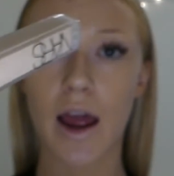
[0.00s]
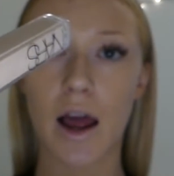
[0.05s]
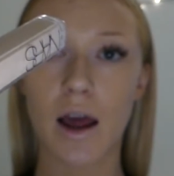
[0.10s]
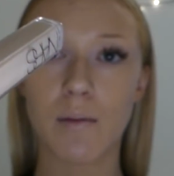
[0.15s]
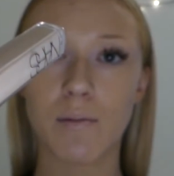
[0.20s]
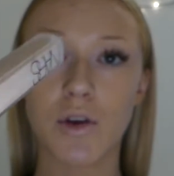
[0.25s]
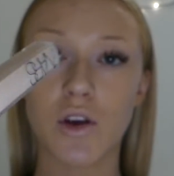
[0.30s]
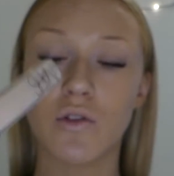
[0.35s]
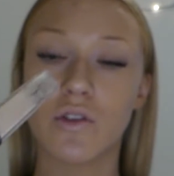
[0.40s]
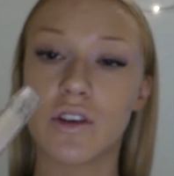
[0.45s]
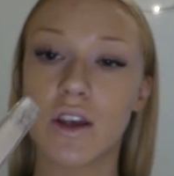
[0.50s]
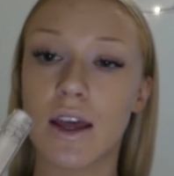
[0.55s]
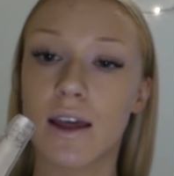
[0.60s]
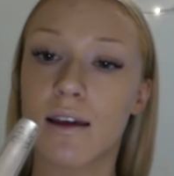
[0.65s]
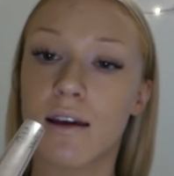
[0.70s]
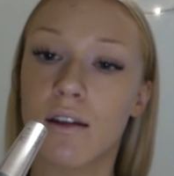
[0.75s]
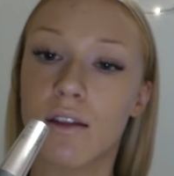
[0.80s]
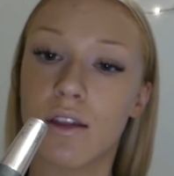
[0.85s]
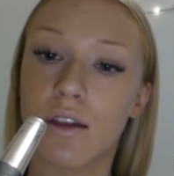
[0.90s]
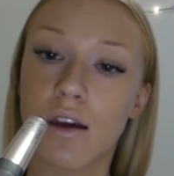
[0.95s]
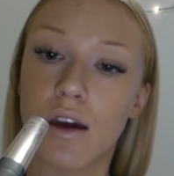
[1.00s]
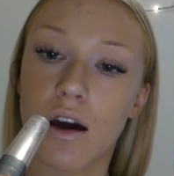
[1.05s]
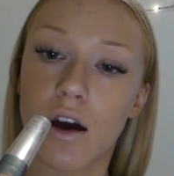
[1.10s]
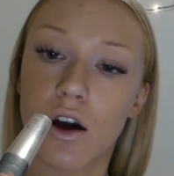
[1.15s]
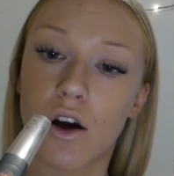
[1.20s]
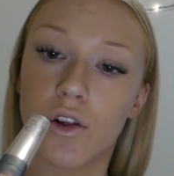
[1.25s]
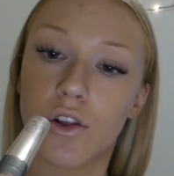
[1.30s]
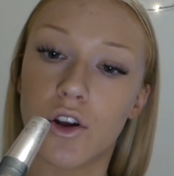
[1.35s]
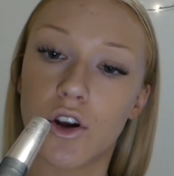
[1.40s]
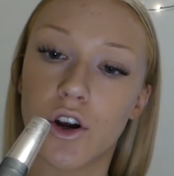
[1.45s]
I'm using the
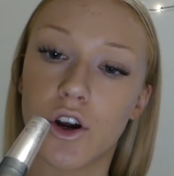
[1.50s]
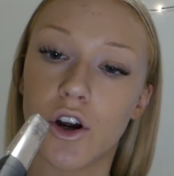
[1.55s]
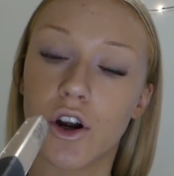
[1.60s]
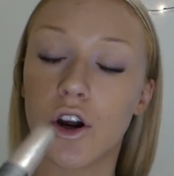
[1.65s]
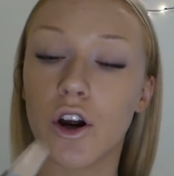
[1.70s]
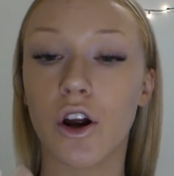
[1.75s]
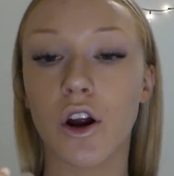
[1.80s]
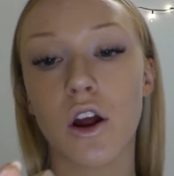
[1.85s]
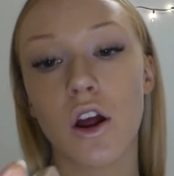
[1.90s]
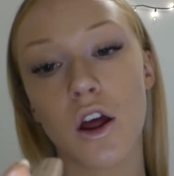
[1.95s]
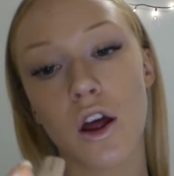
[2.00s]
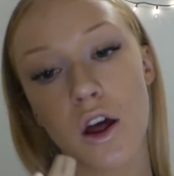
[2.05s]
color